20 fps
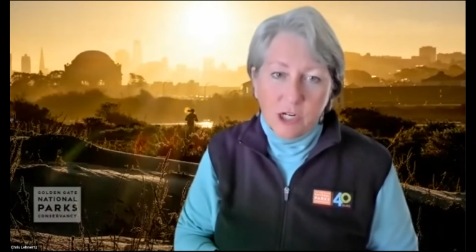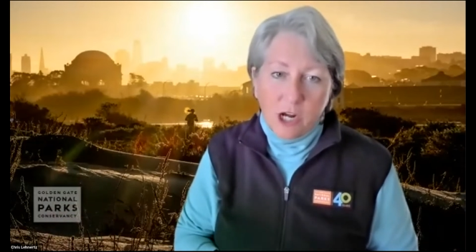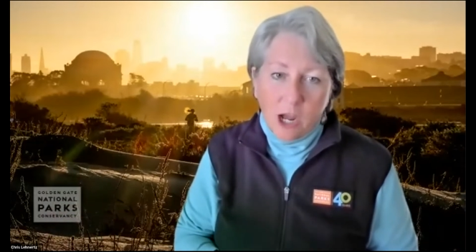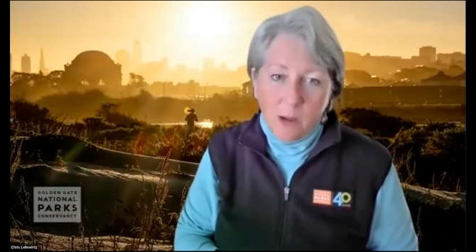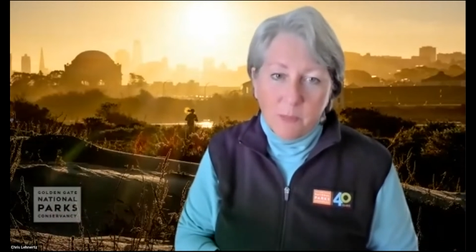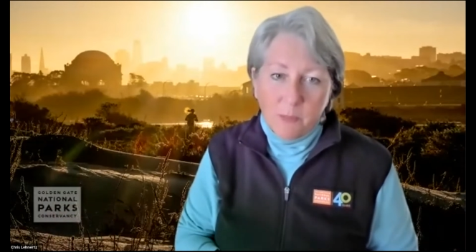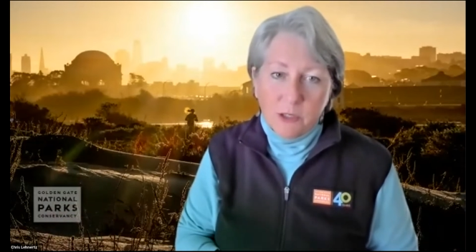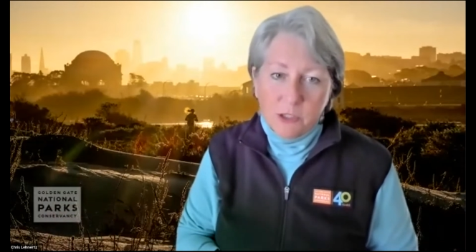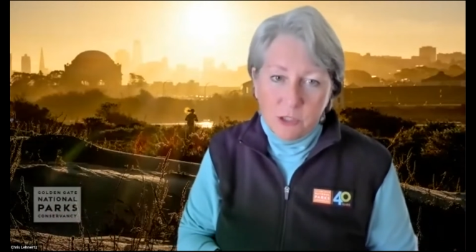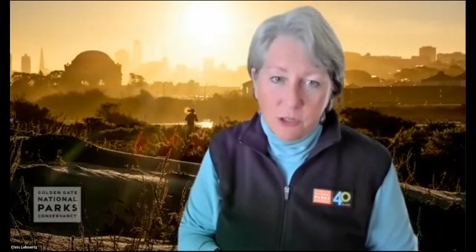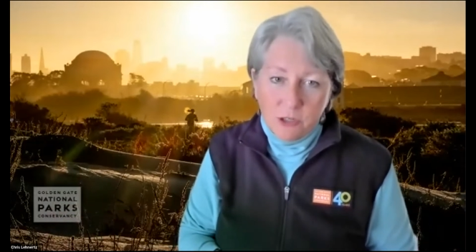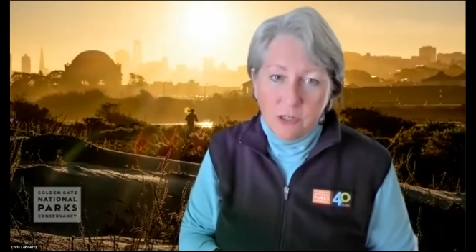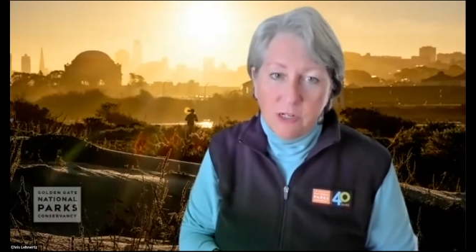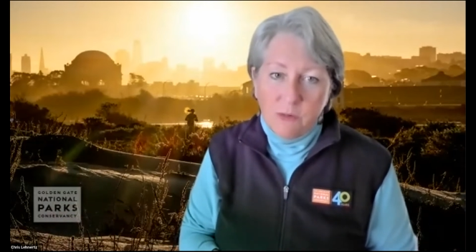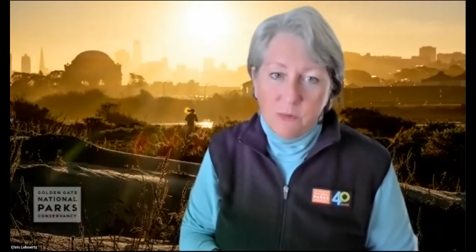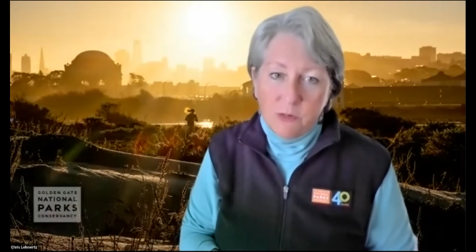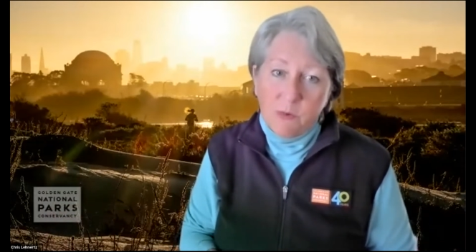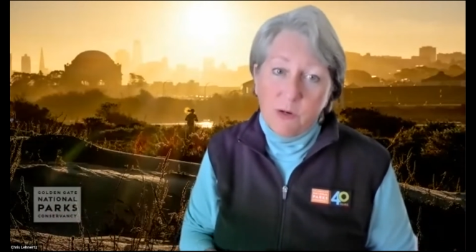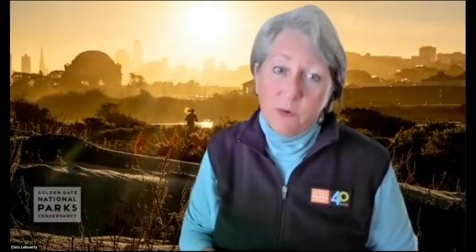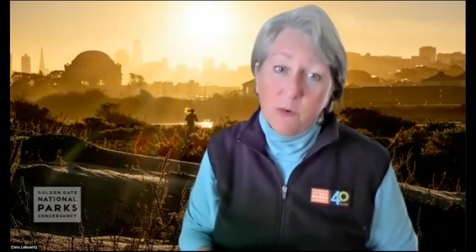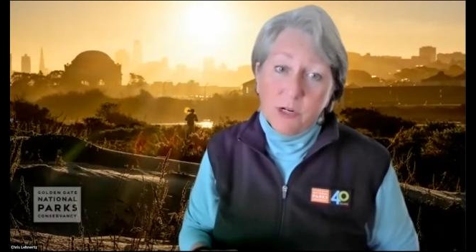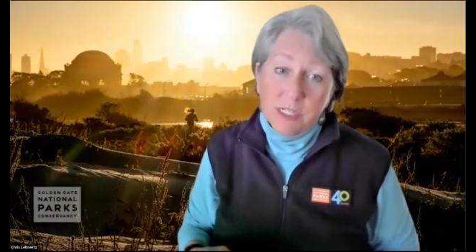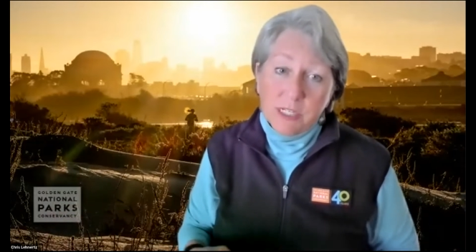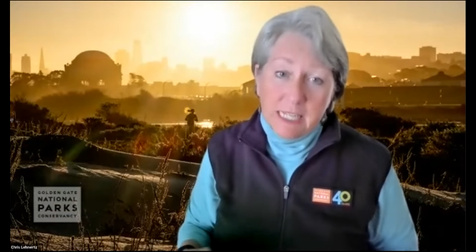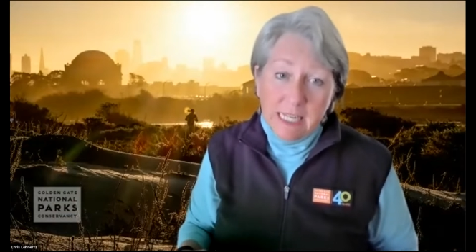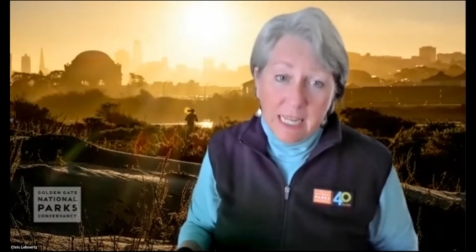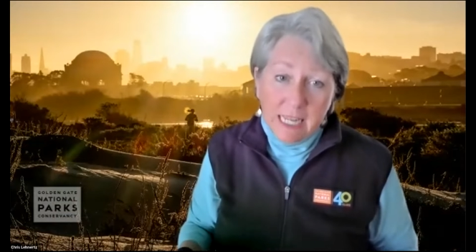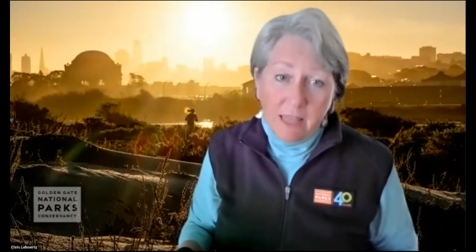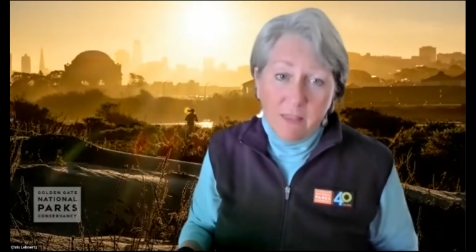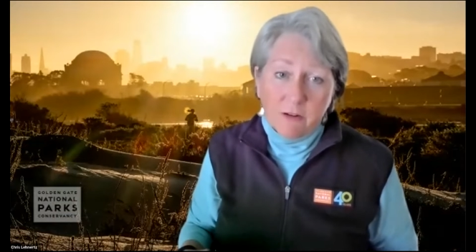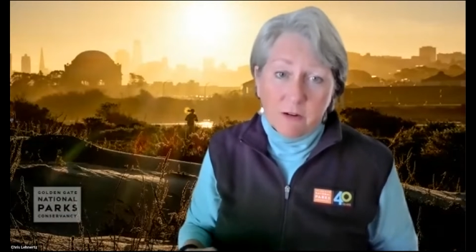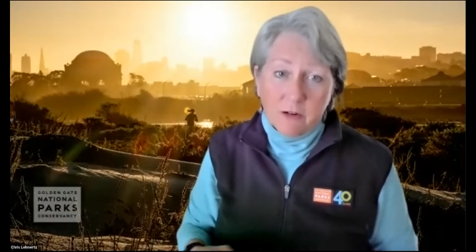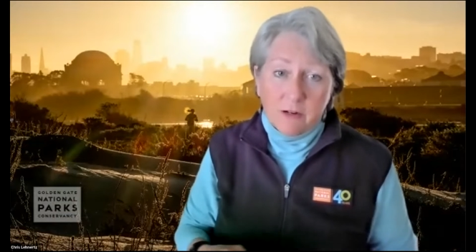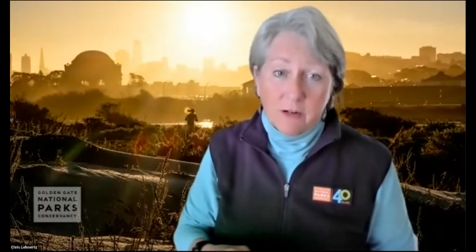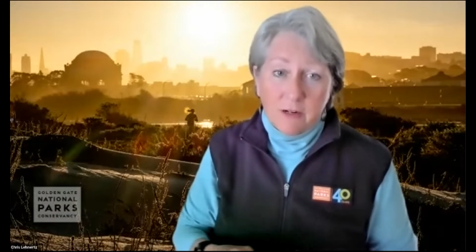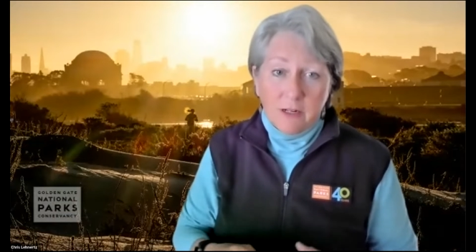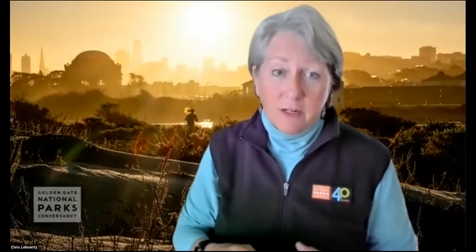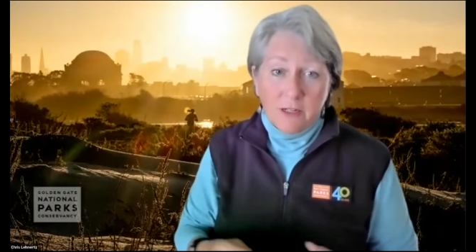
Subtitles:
opportunity when we work together.